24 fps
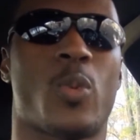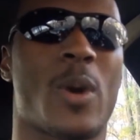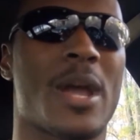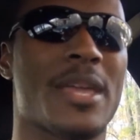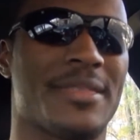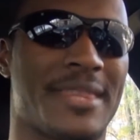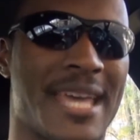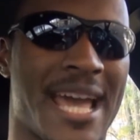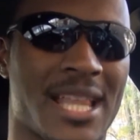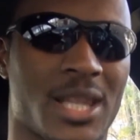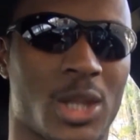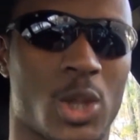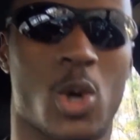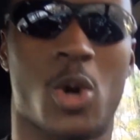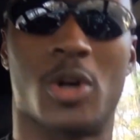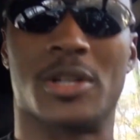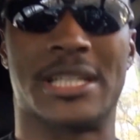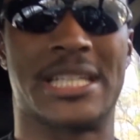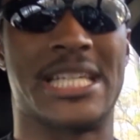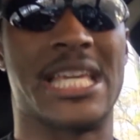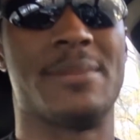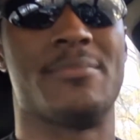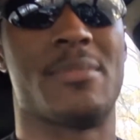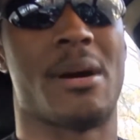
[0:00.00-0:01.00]
to wait that
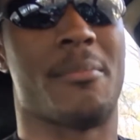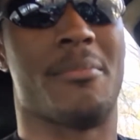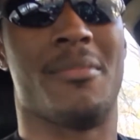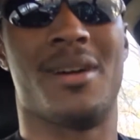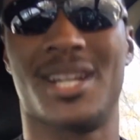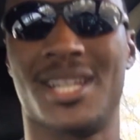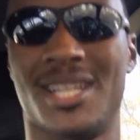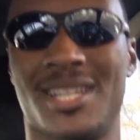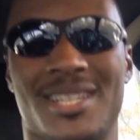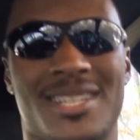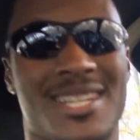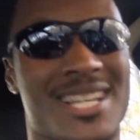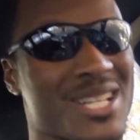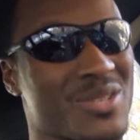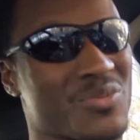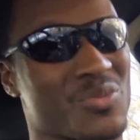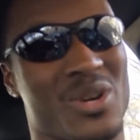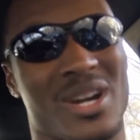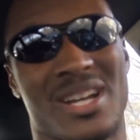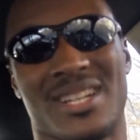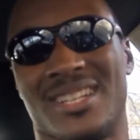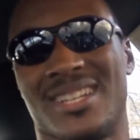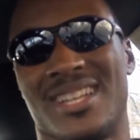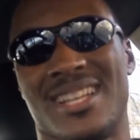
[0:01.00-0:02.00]
long to get my money, guess
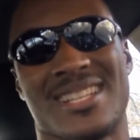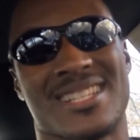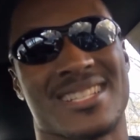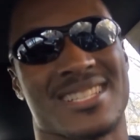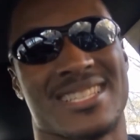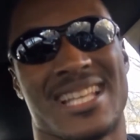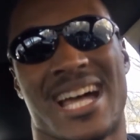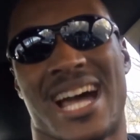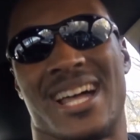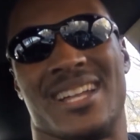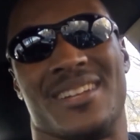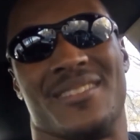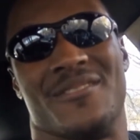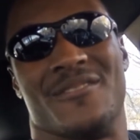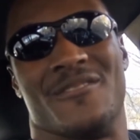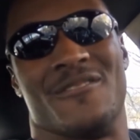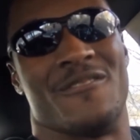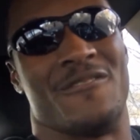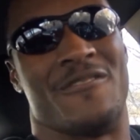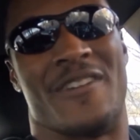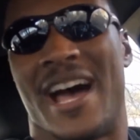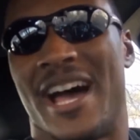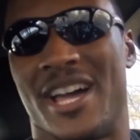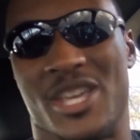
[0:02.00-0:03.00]
what? It's not
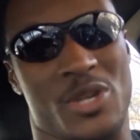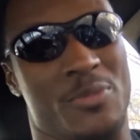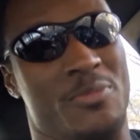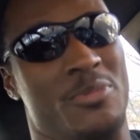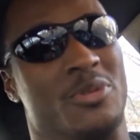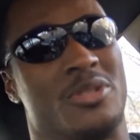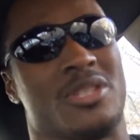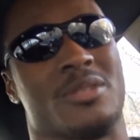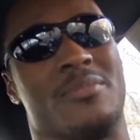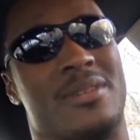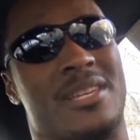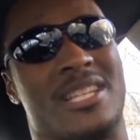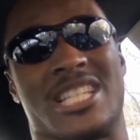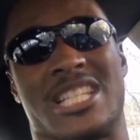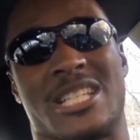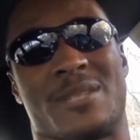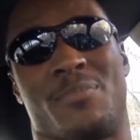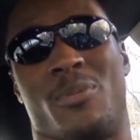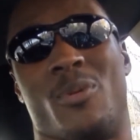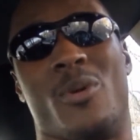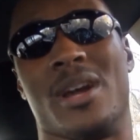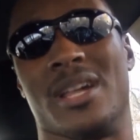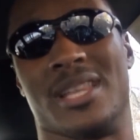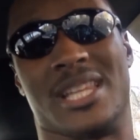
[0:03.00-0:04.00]
valuable to me. It's
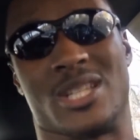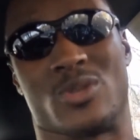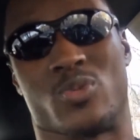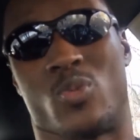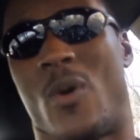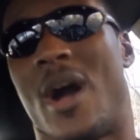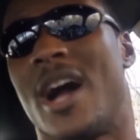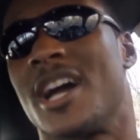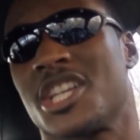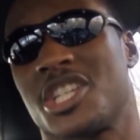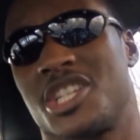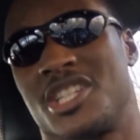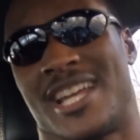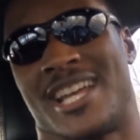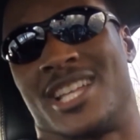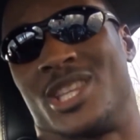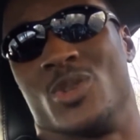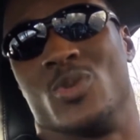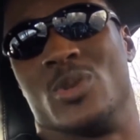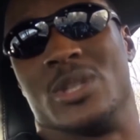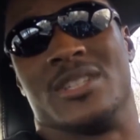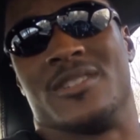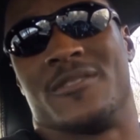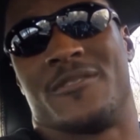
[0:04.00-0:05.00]
just pointless. Why should
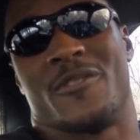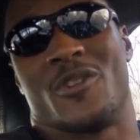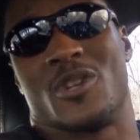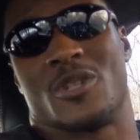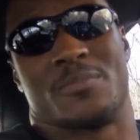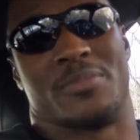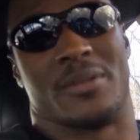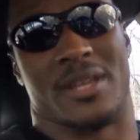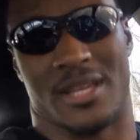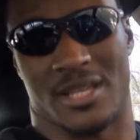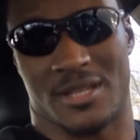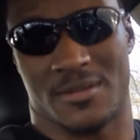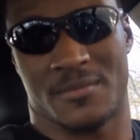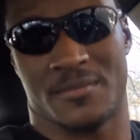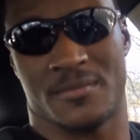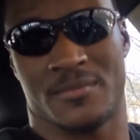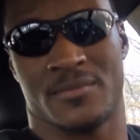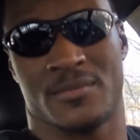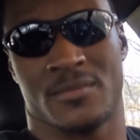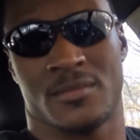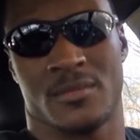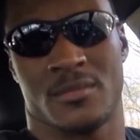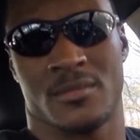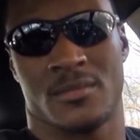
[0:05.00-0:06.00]
I do it in the first place?
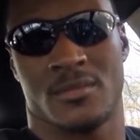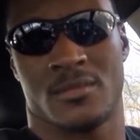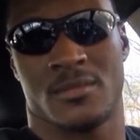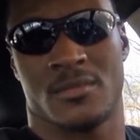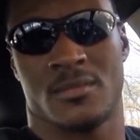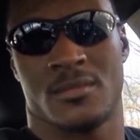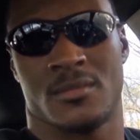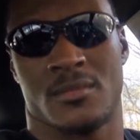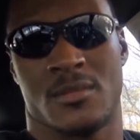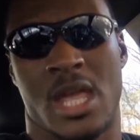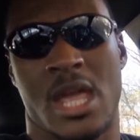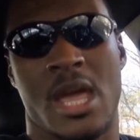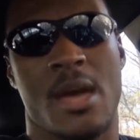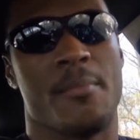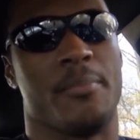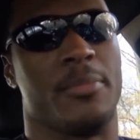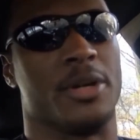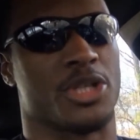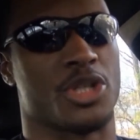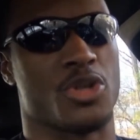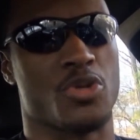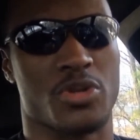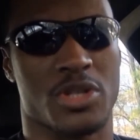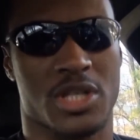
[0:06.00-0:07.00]

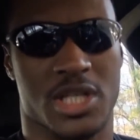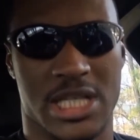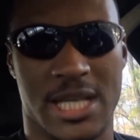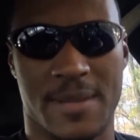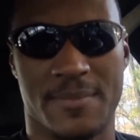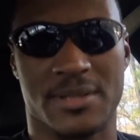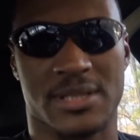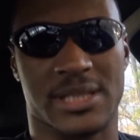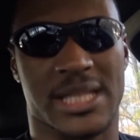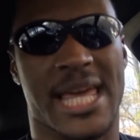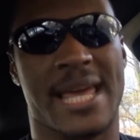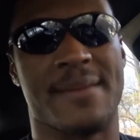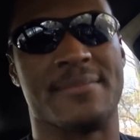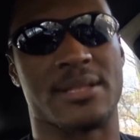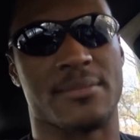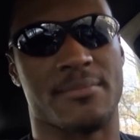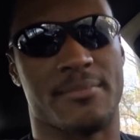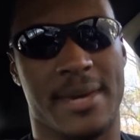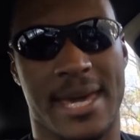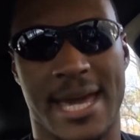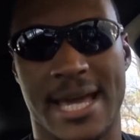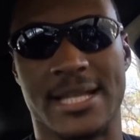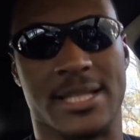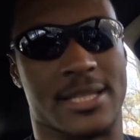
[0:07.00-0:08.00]
But you simps, lames,
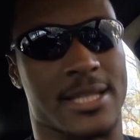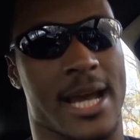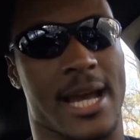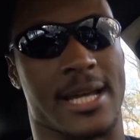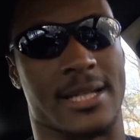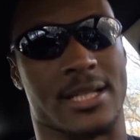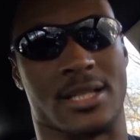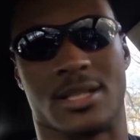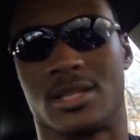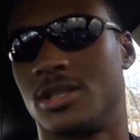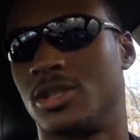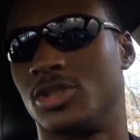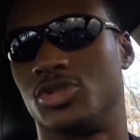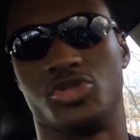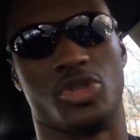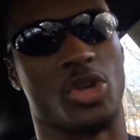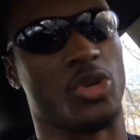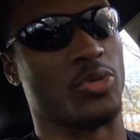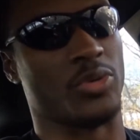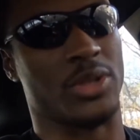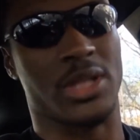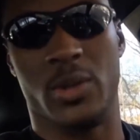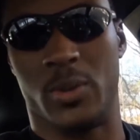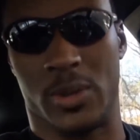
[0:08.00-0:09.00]
and manginers
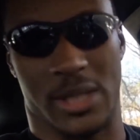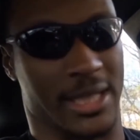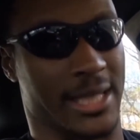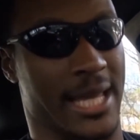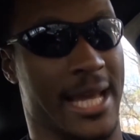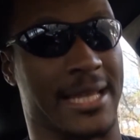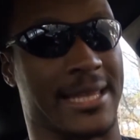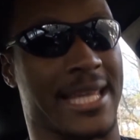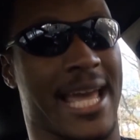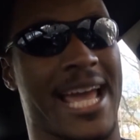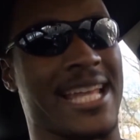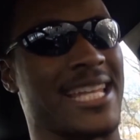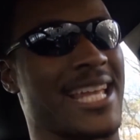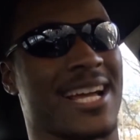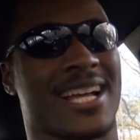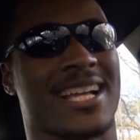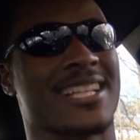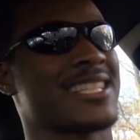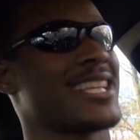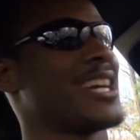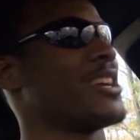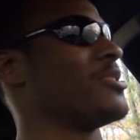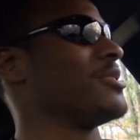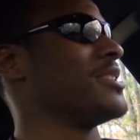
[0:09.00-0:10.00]
don't deal with it like that. And
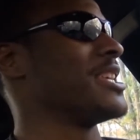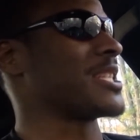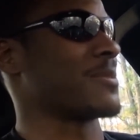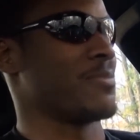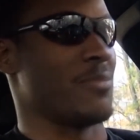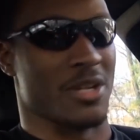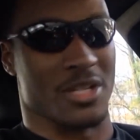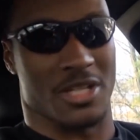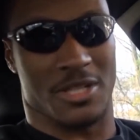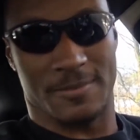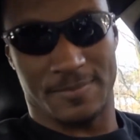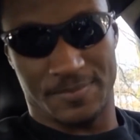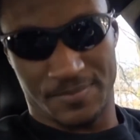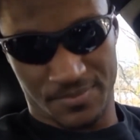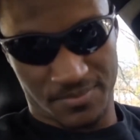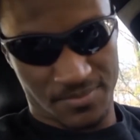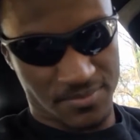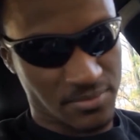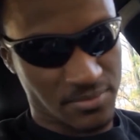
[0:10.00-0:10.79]
I can tell you this much.